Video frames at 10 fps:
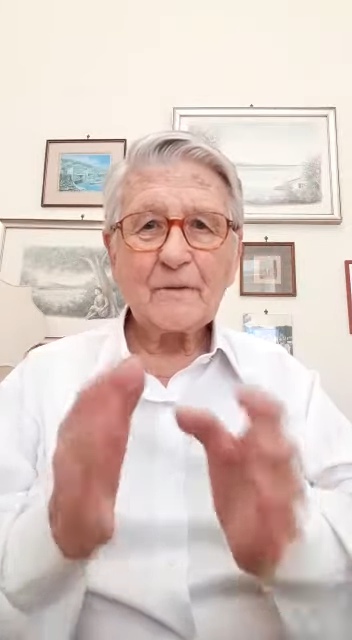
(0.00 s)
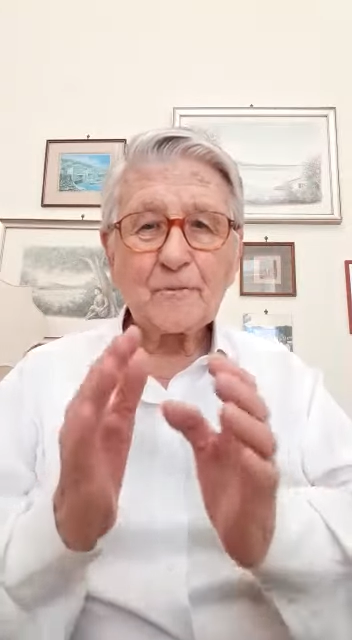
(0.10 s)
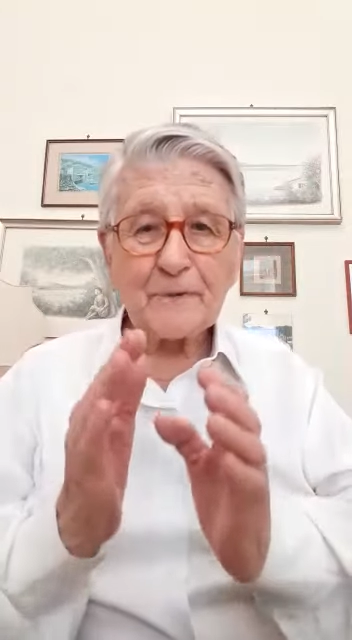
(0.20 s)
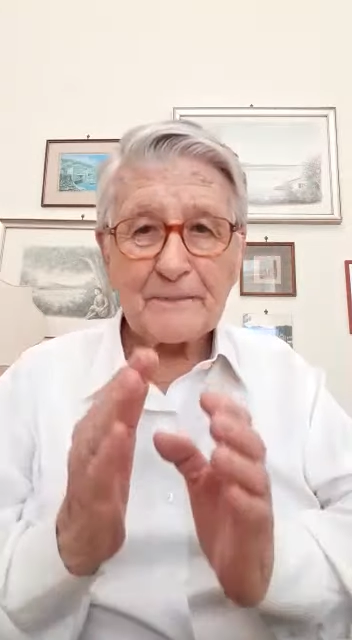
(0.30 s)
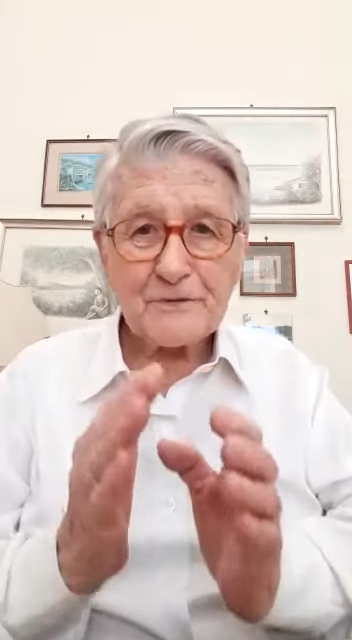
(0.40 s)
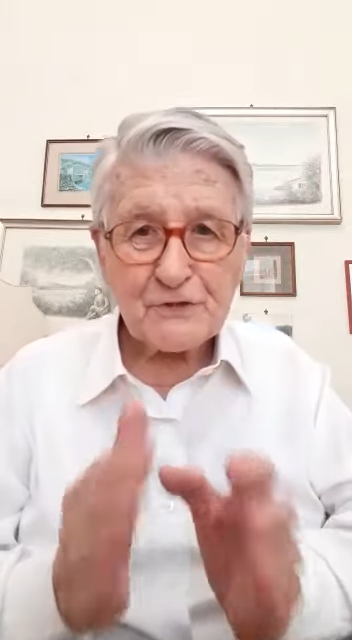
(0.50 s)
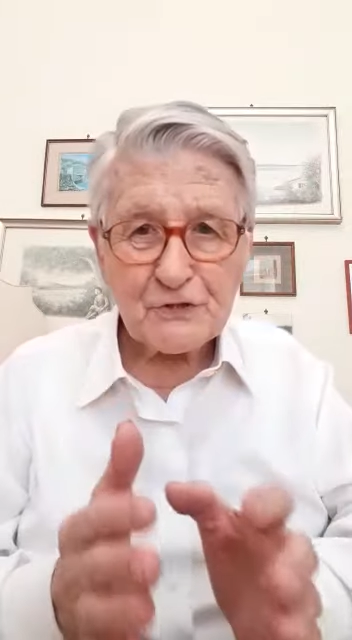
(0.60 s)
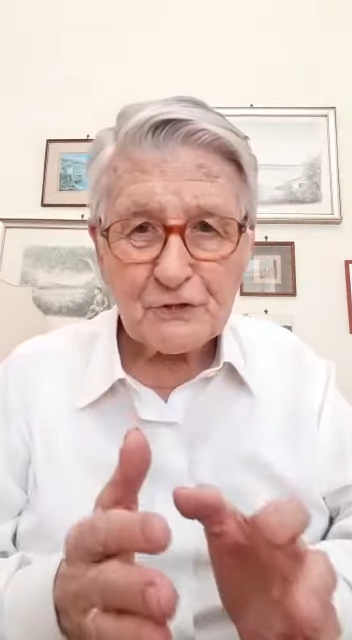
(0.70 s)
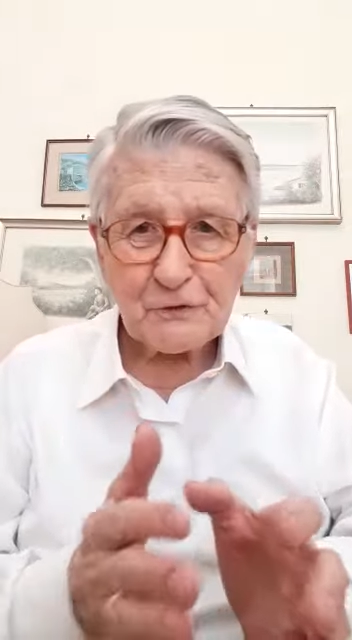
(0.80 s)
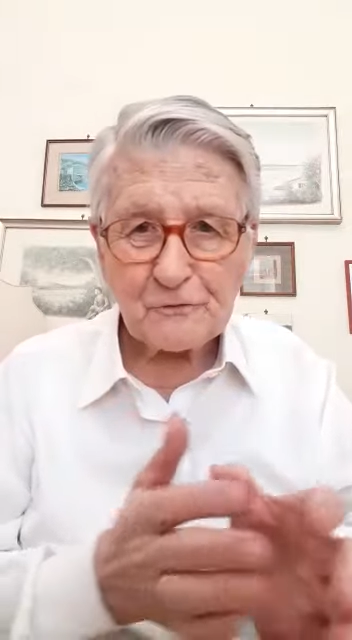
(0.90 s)

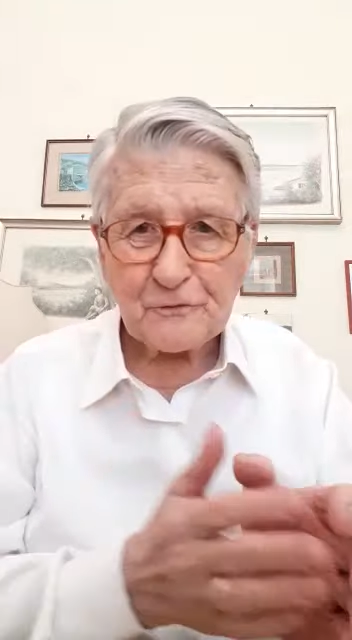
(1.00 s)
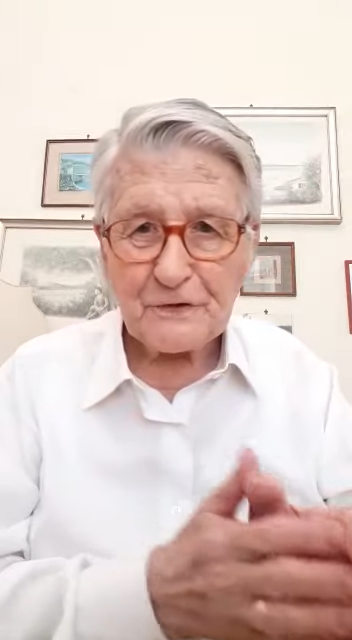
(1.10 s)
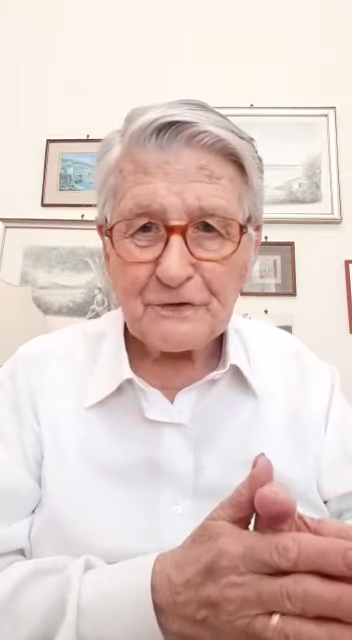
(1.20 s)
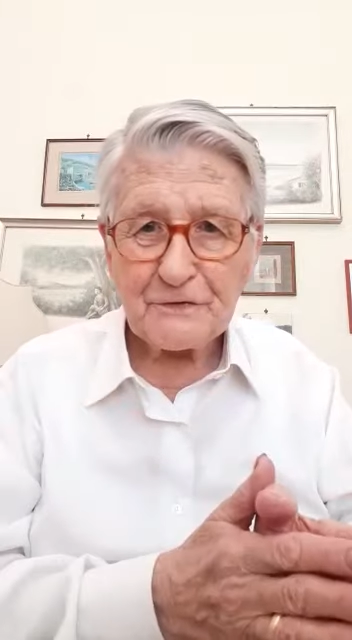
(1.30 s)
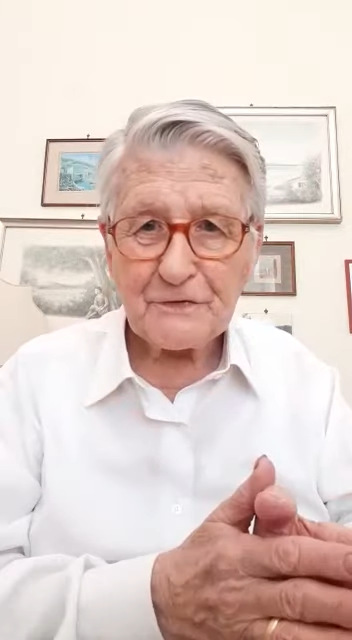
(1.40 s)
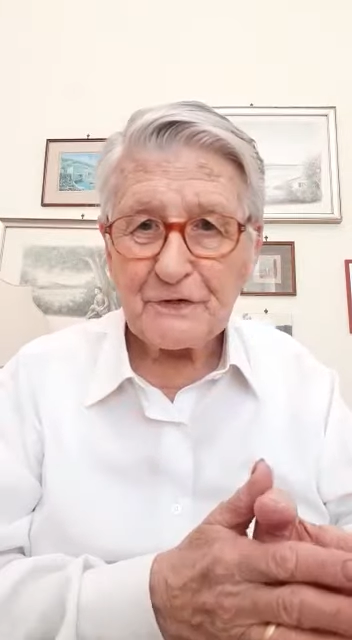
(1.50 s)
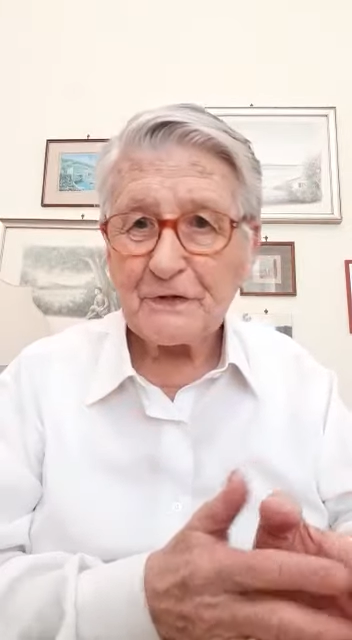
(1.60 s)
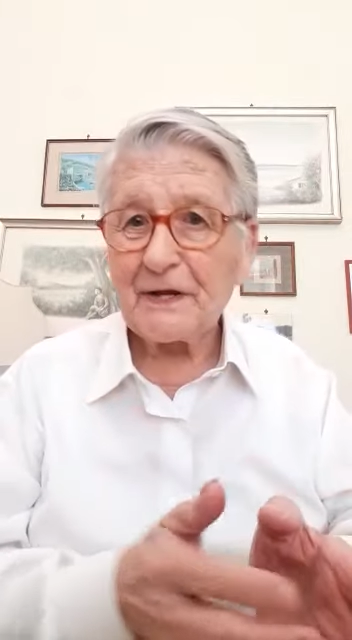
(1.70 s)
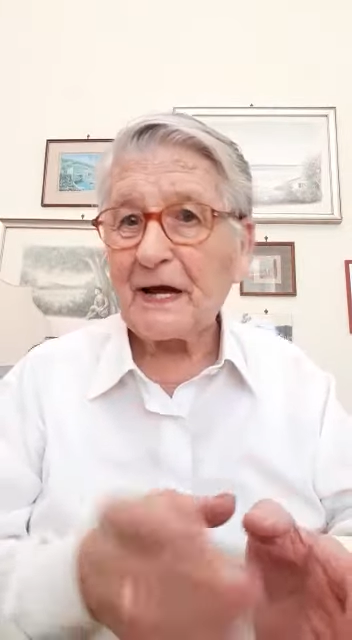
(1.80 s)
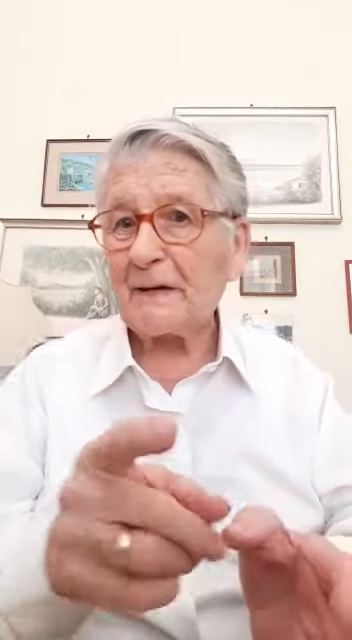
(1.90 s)
Prepositional phrase. Here,
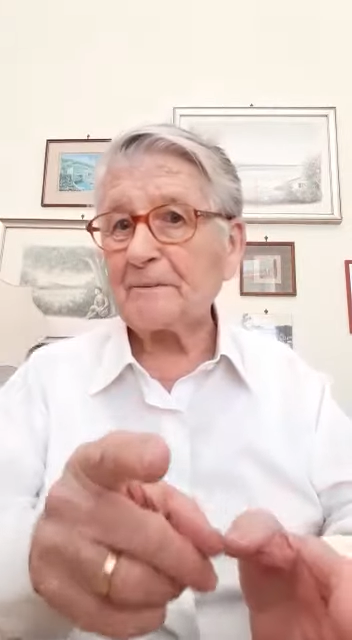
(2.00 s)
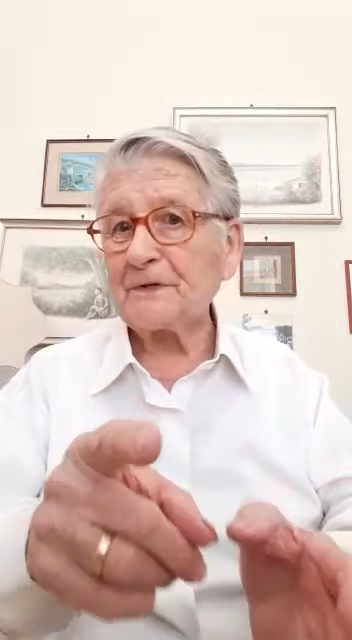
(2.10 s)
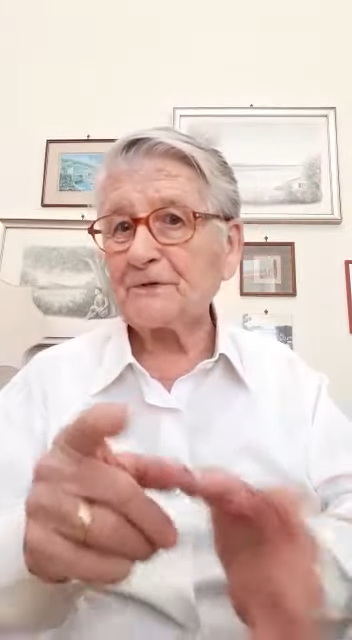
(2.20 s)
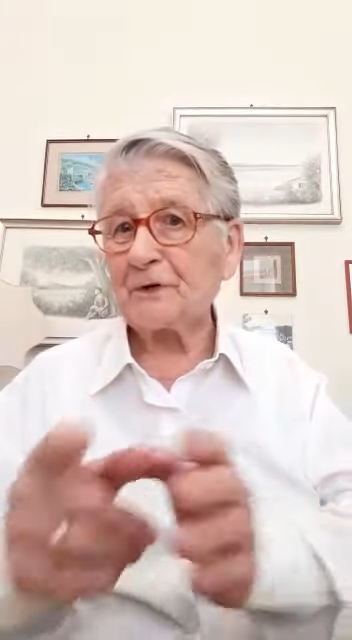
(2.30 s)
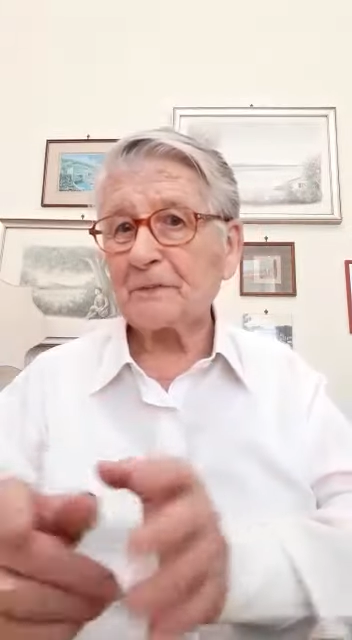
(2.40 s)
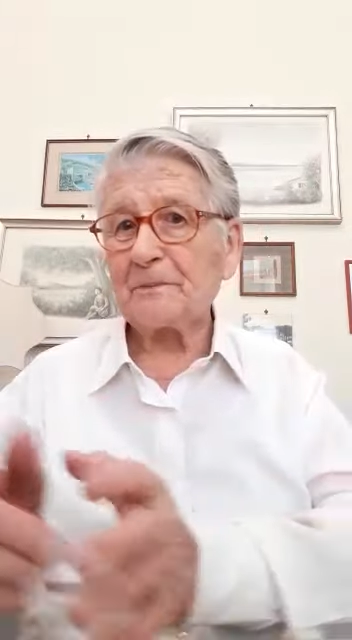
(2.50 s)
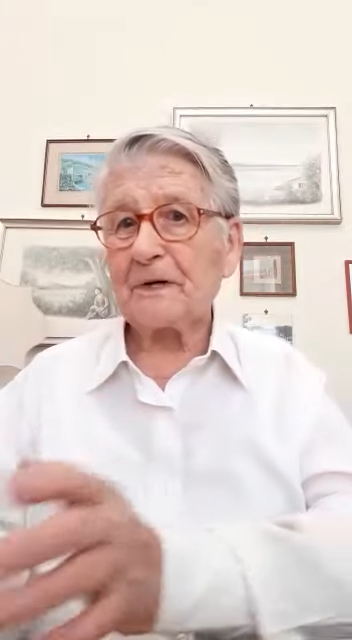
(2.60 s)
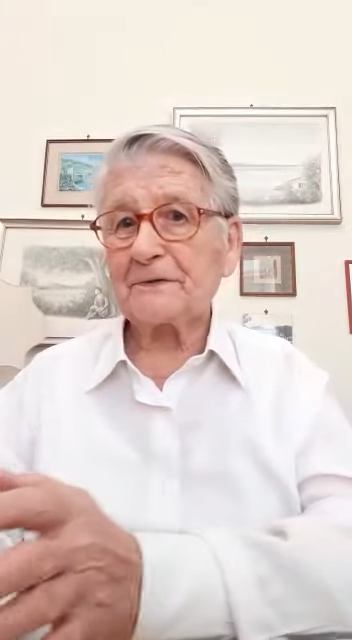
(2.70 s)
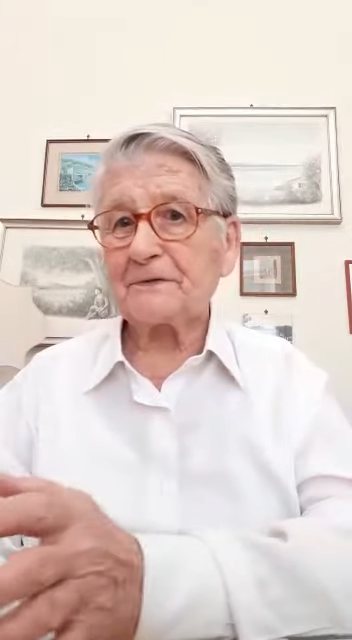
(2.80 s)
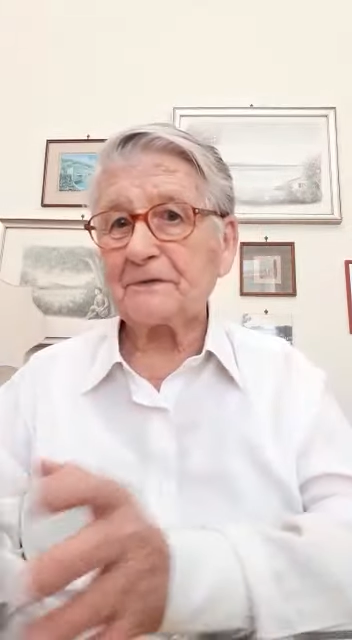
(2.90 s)
the up is not a
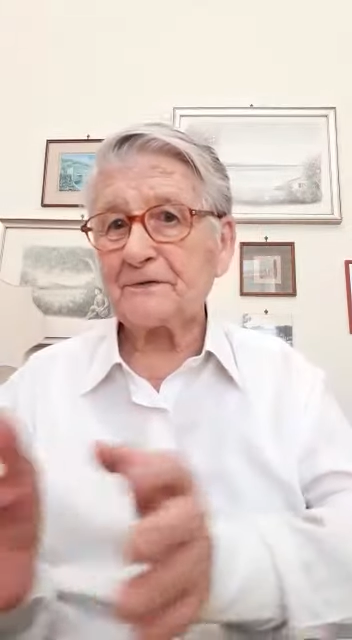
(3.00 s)
particle,